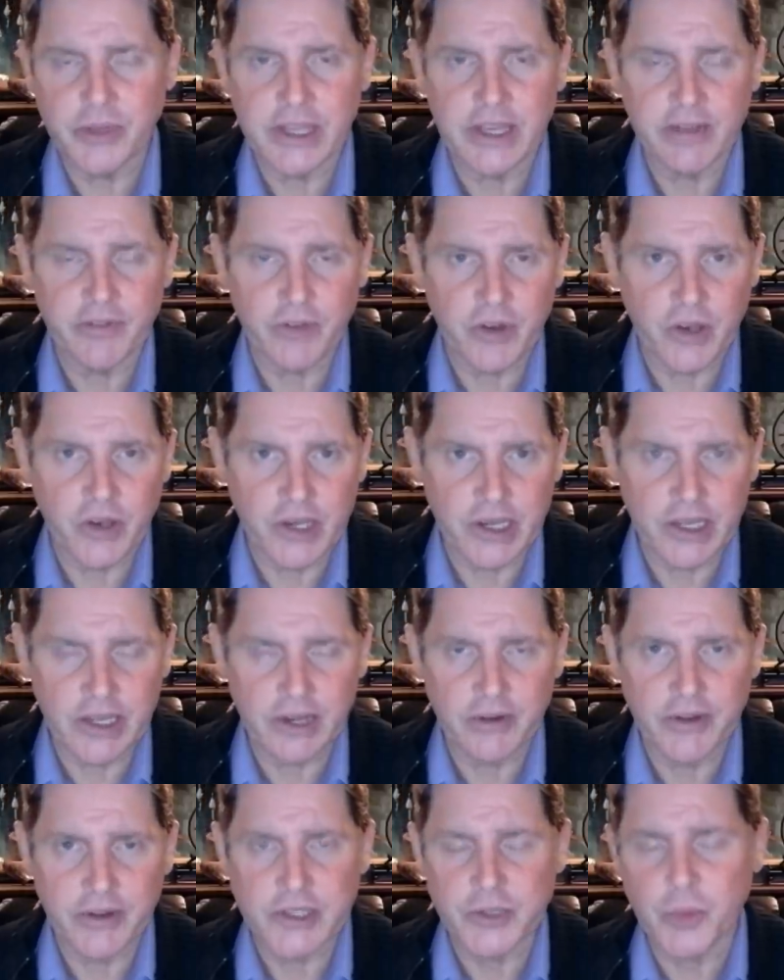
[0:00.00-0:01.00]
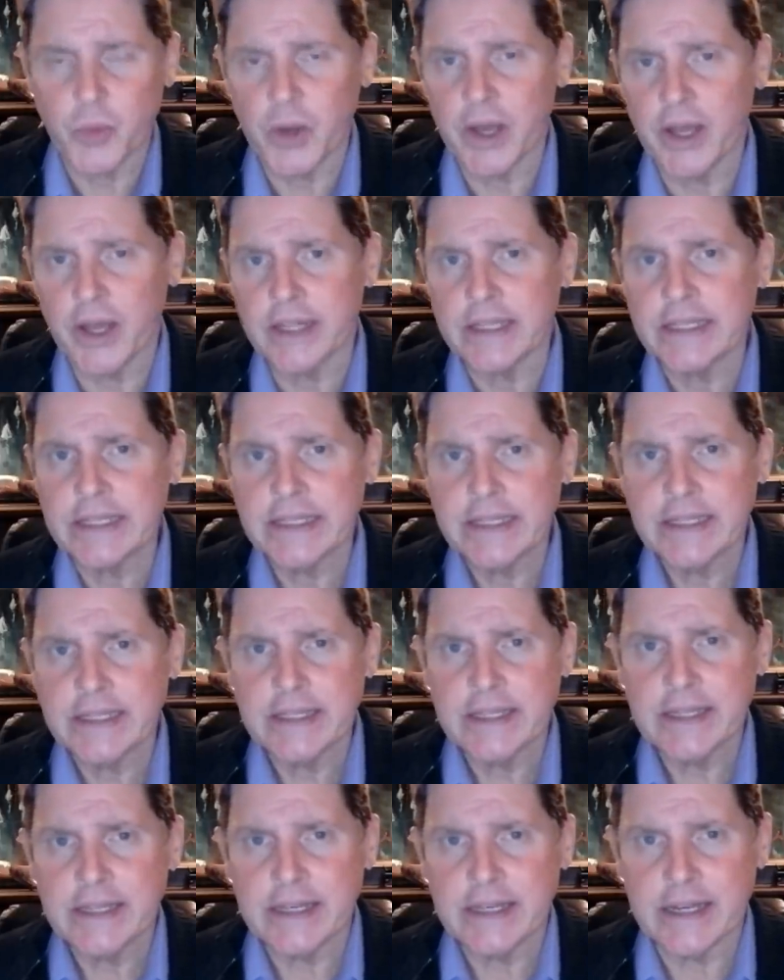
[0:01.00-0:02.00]
We'll have audio as well
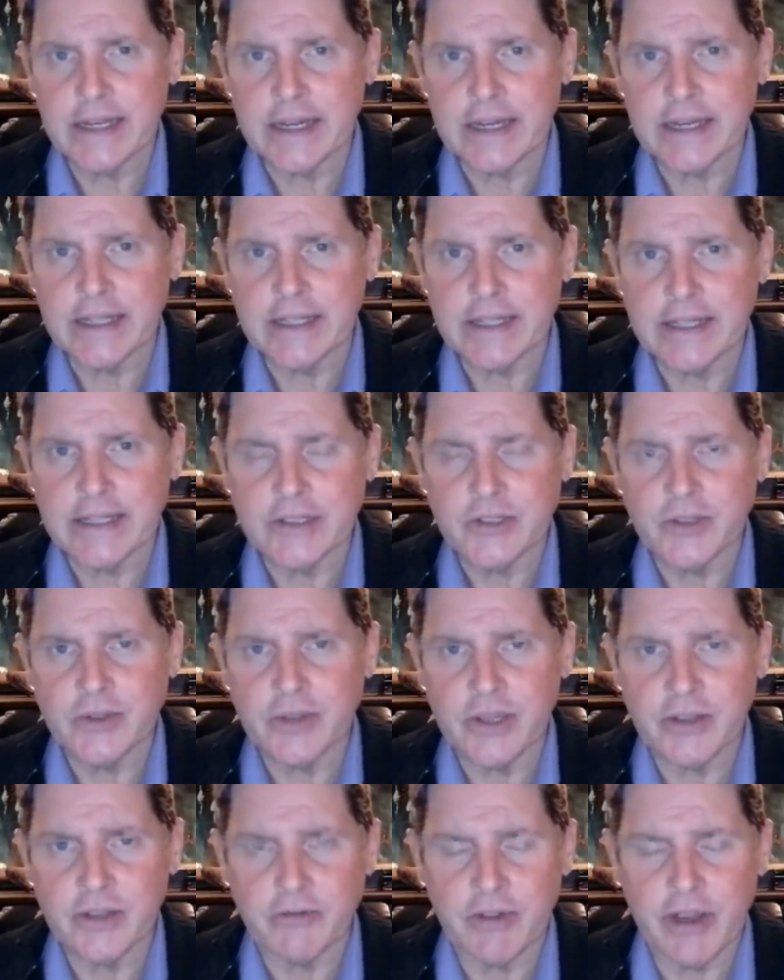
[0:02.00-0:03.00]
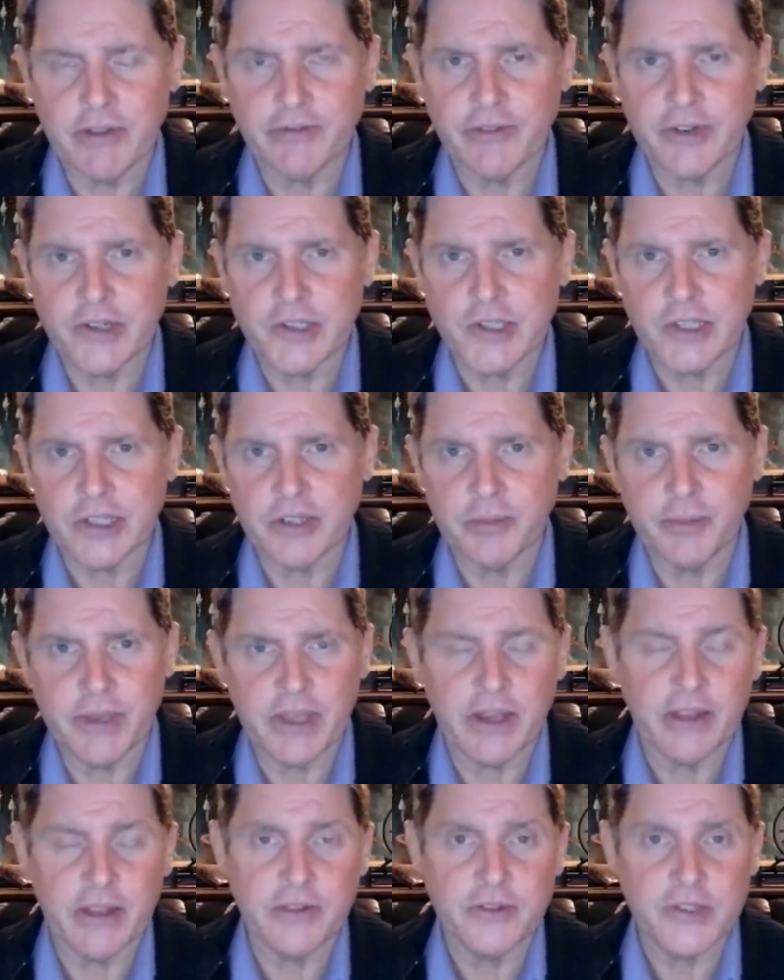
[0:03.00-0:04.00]
uh, that you can reference, and there'll
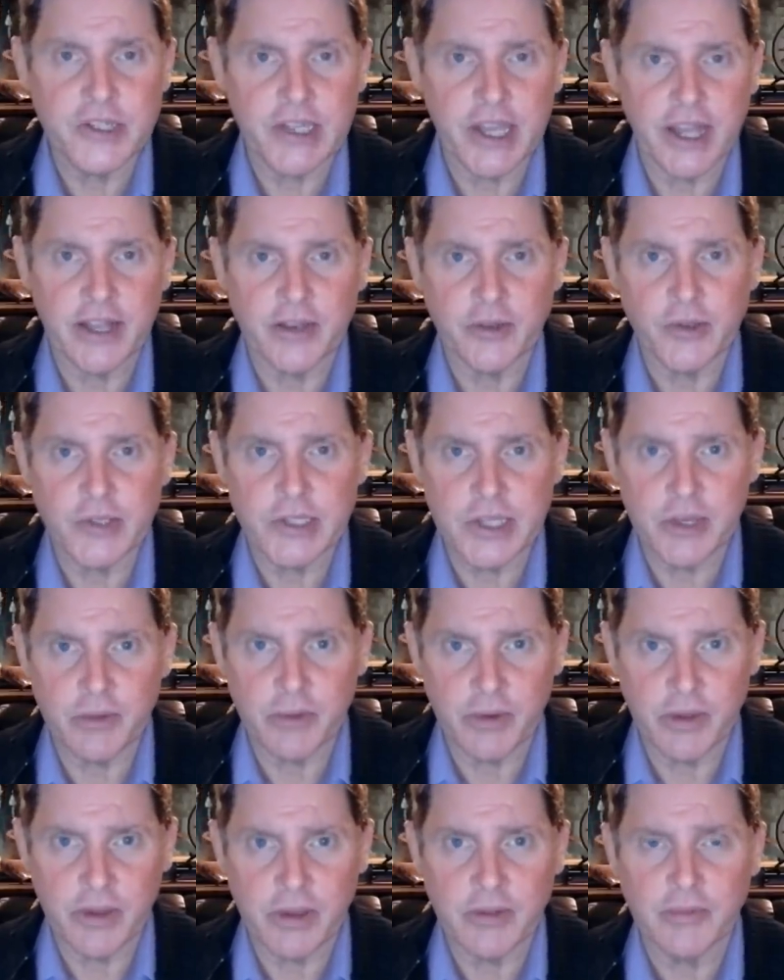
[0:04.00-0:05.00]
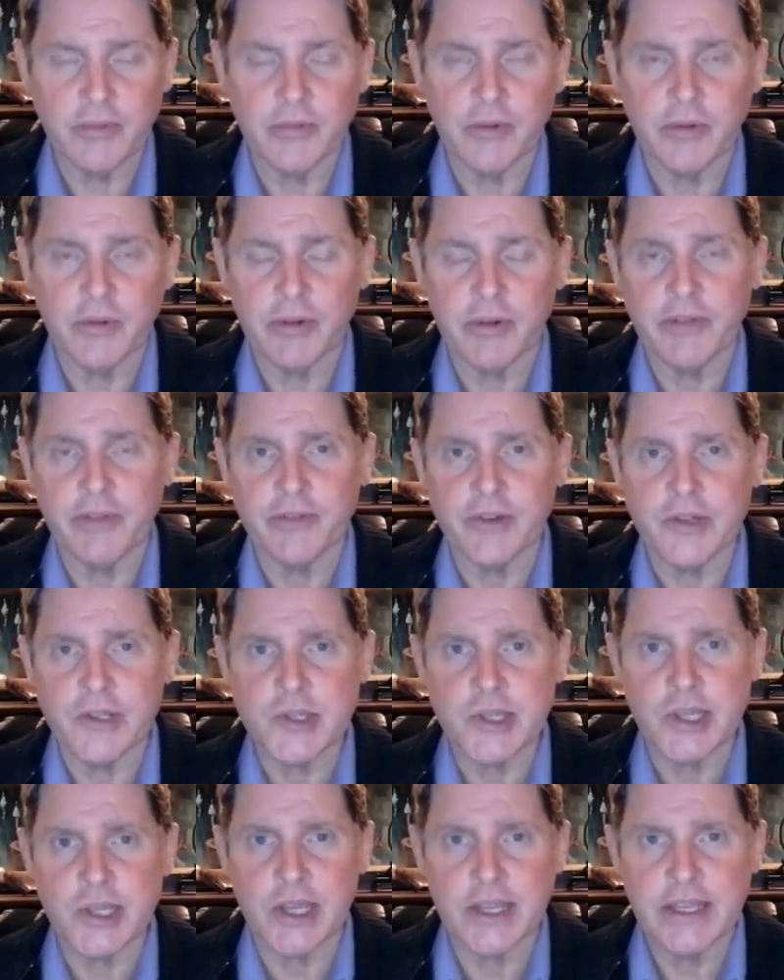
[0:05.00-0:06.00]
be other channels that we will
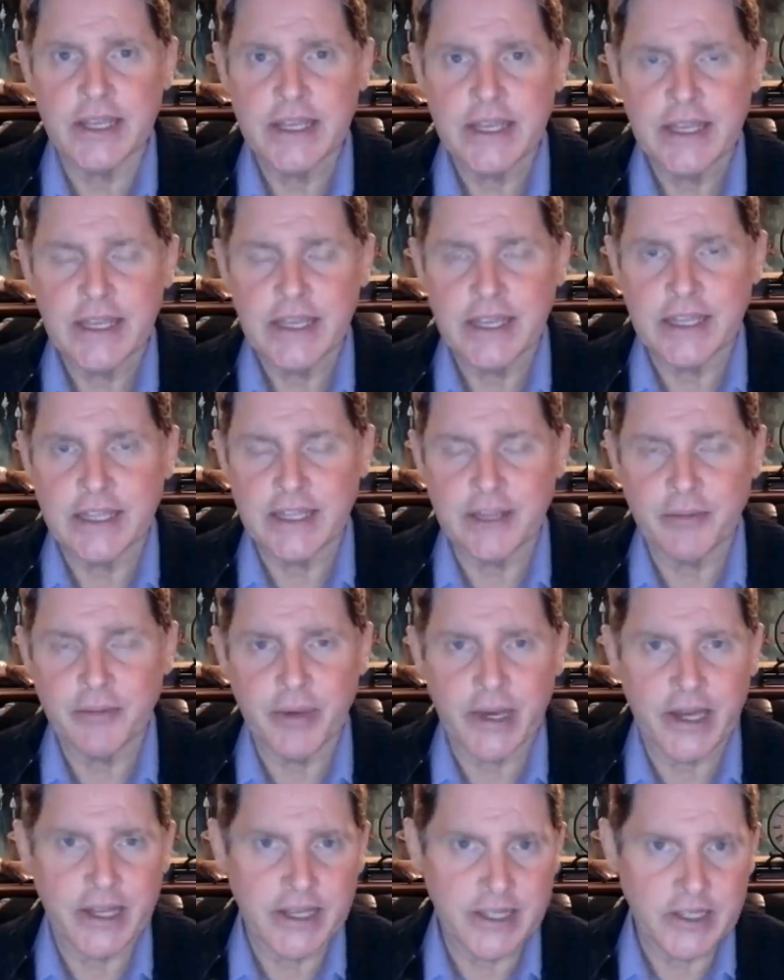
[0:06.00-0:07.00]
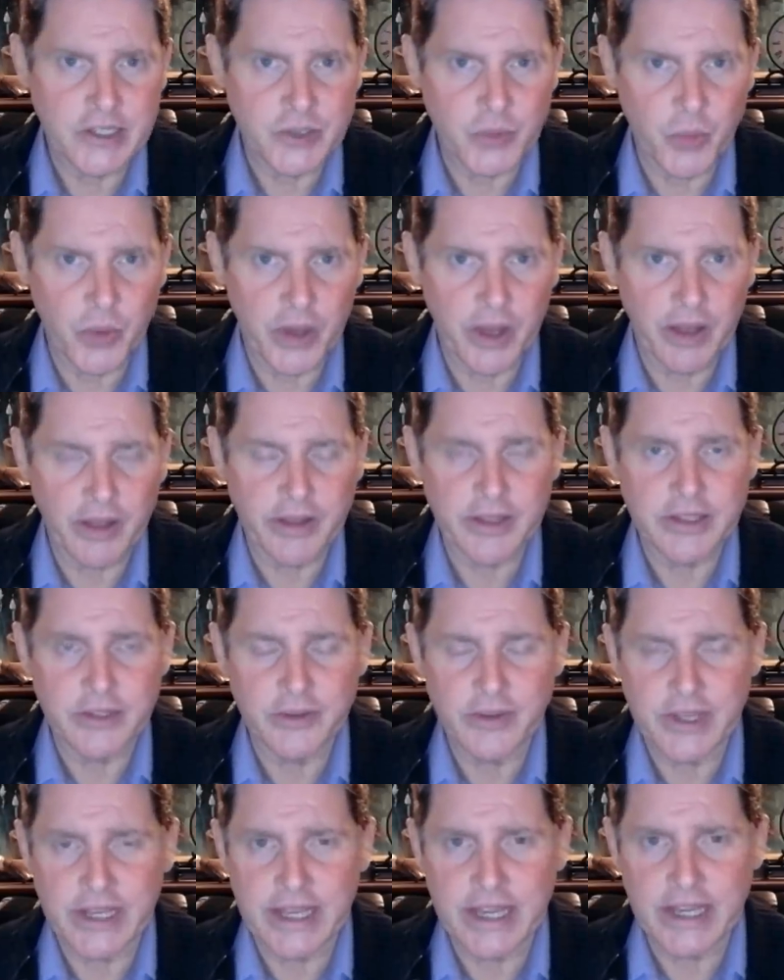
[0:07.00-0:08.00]
reference uh, in that body as well
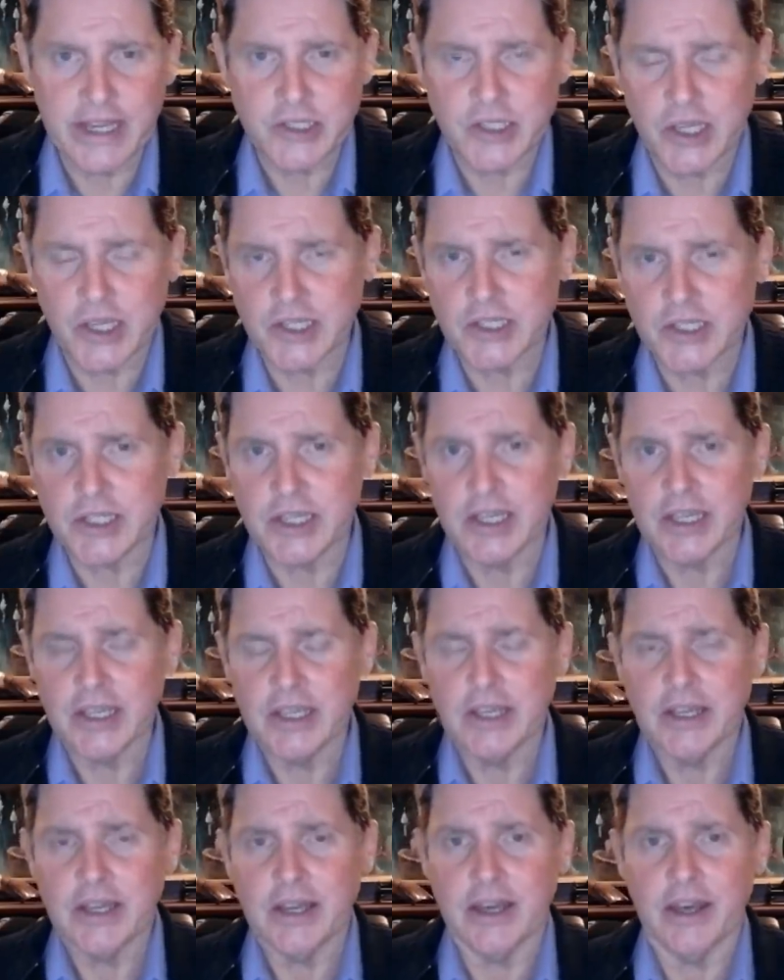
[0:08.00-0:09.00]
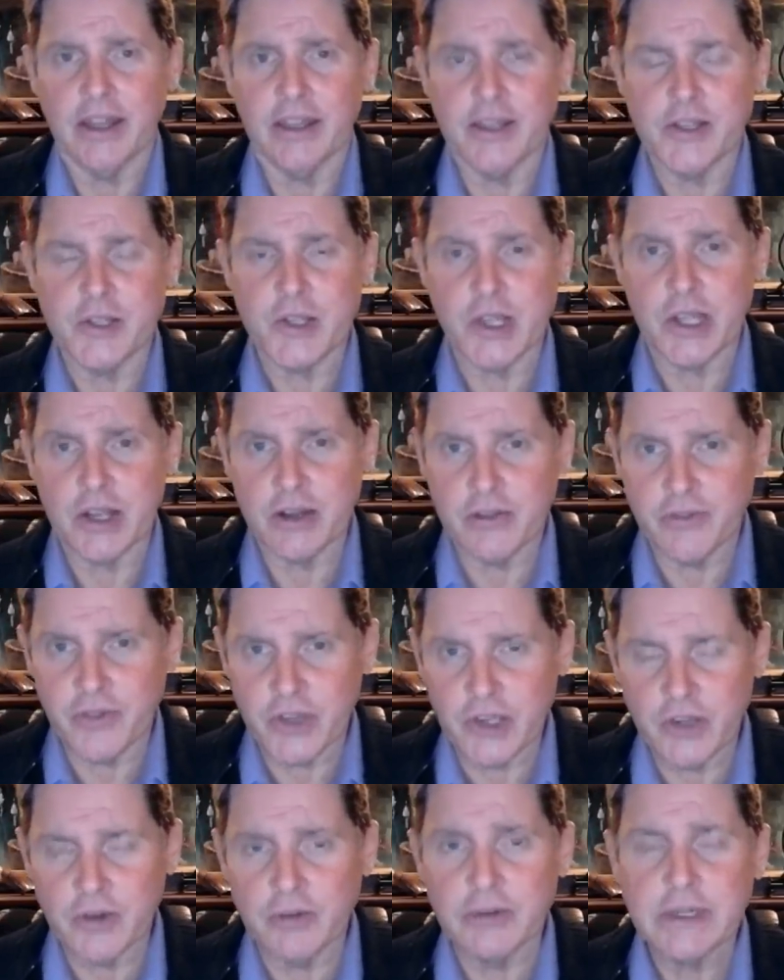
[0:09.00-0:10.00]
that you can access uh, this
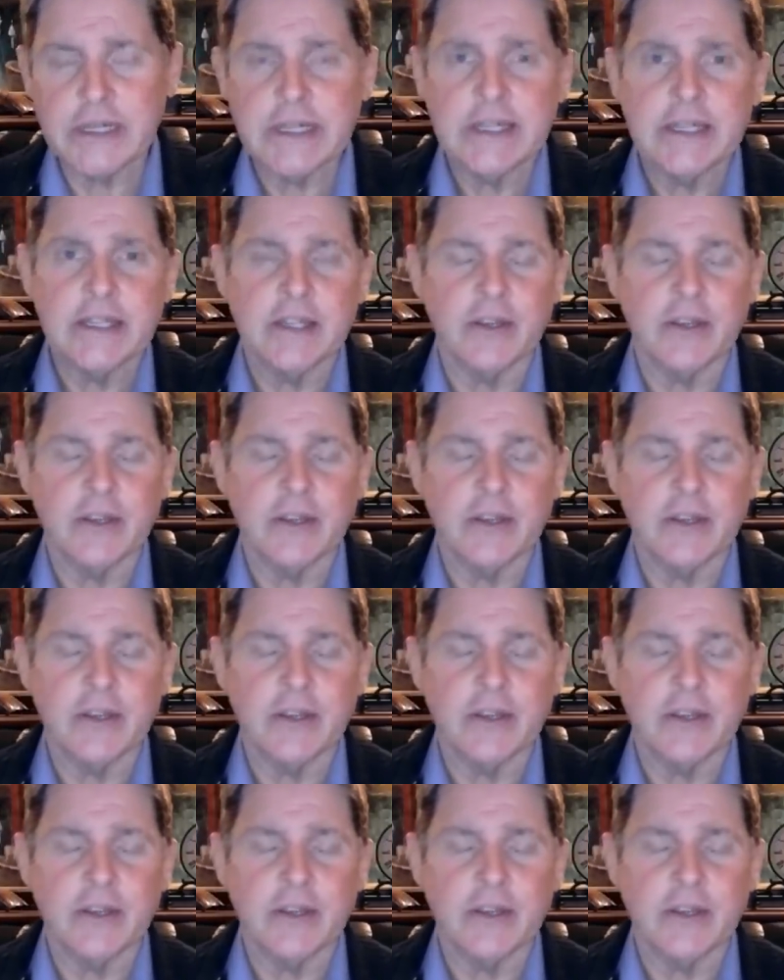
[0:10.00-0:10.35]
interview.